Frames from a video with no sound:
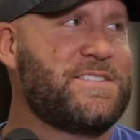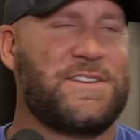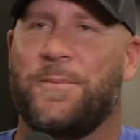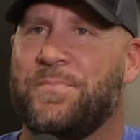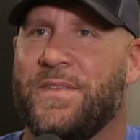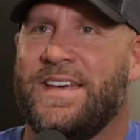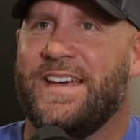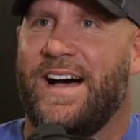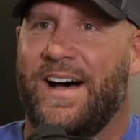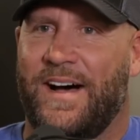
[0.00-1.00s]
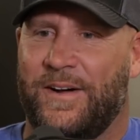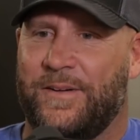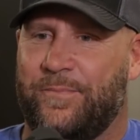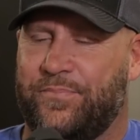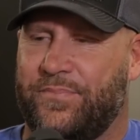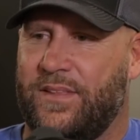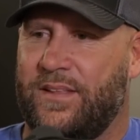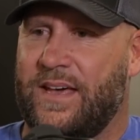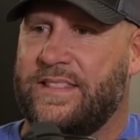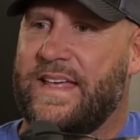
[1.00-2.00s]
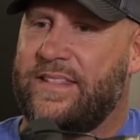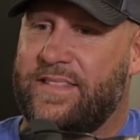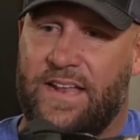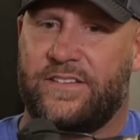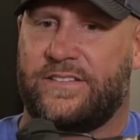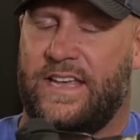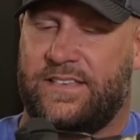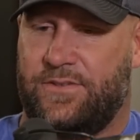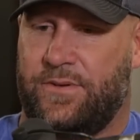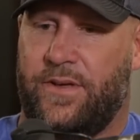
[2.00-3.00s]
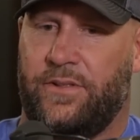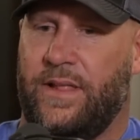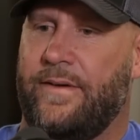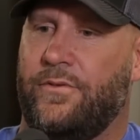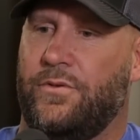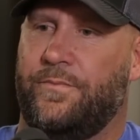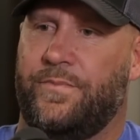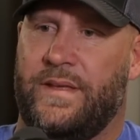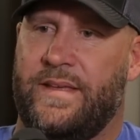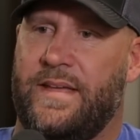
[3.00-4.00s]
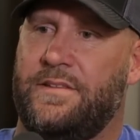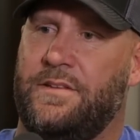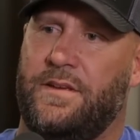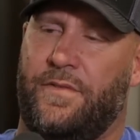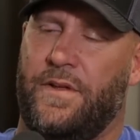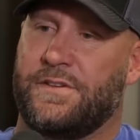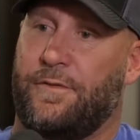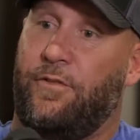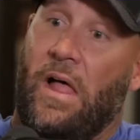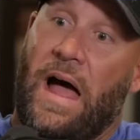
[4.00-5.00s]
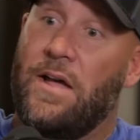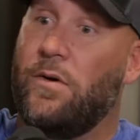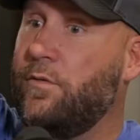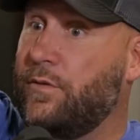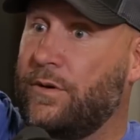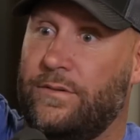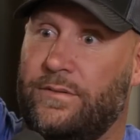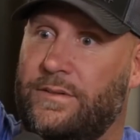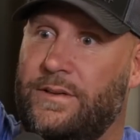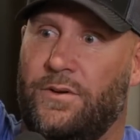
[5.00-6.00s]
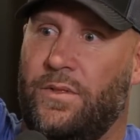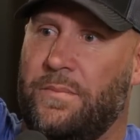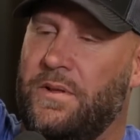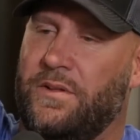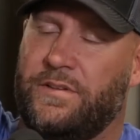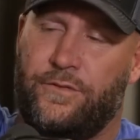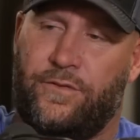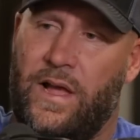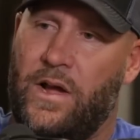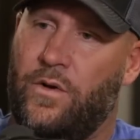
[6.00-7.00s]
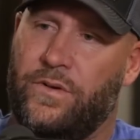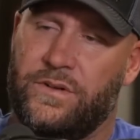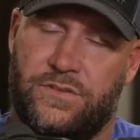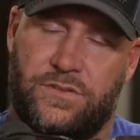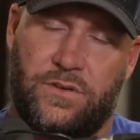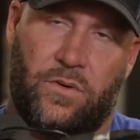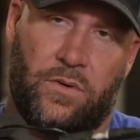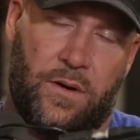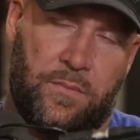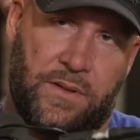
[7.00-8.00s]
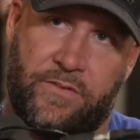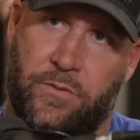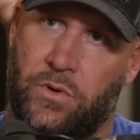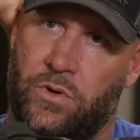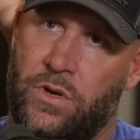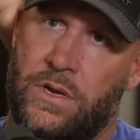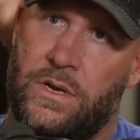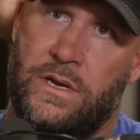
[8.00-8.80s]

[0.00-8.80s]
And so, that just takes it to another level. And then if there's a flyover, the military flyover is so unbelievable.